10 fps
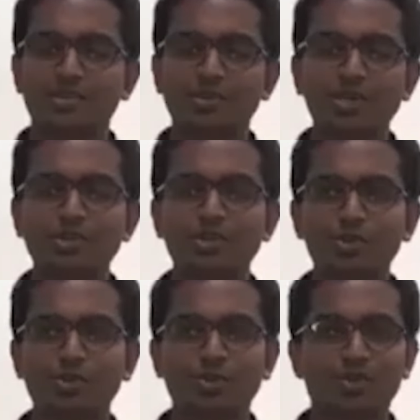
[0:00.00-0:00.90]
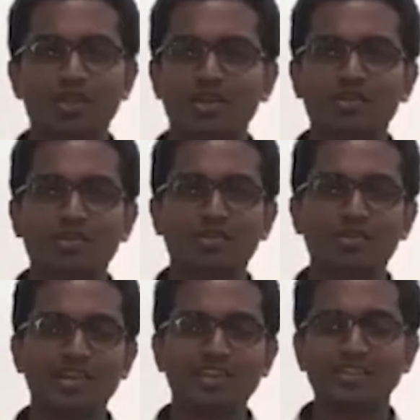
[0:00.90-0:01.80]
You need to know that
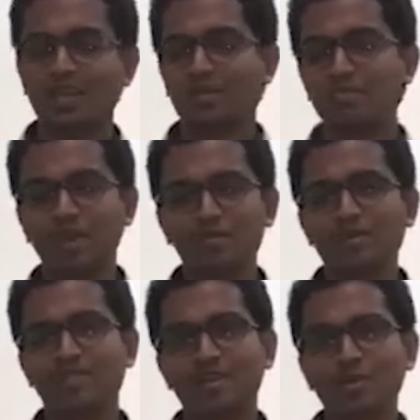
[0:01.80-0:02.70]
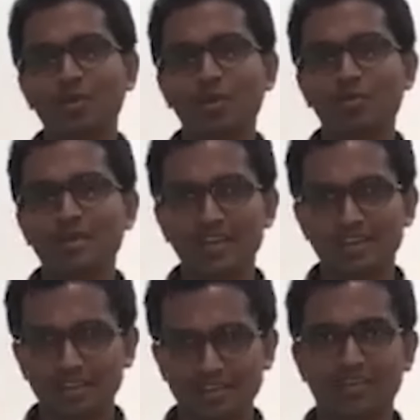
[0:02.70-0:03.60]
the exam paper that you will be
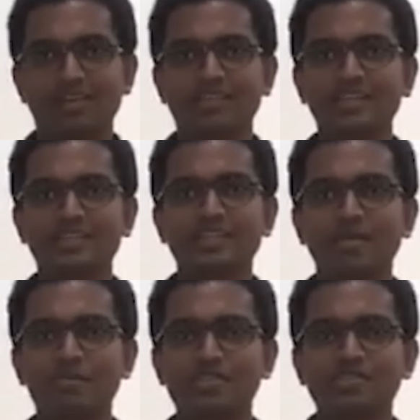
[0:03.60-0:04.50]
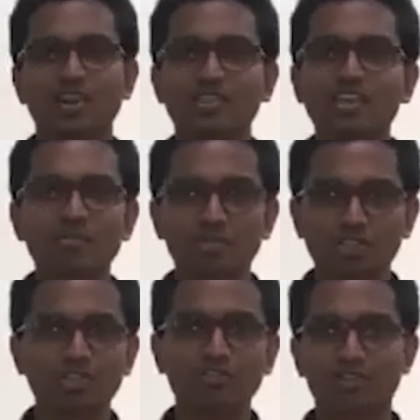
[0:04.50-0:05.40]
getting at the exam is nothing
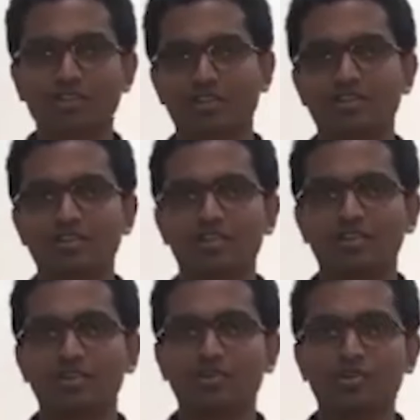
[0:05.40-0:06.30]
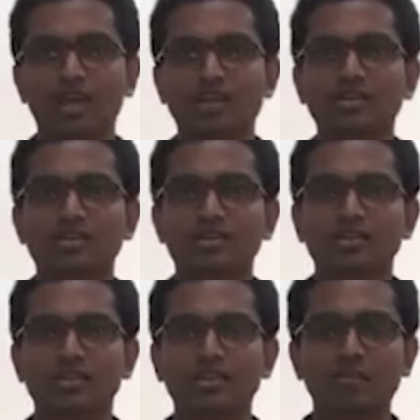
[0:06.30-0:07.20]
much different to that
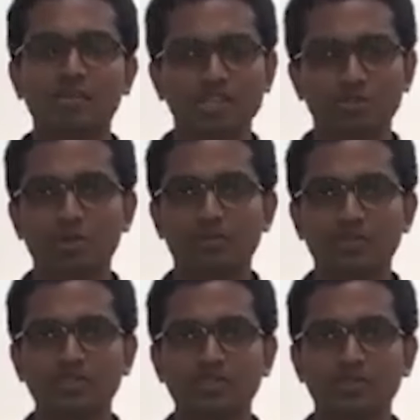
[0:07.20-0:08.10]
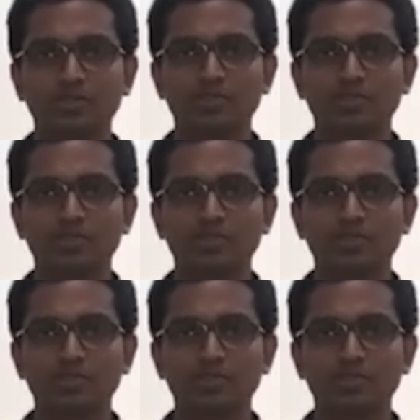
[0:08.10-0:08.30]
in the past papers.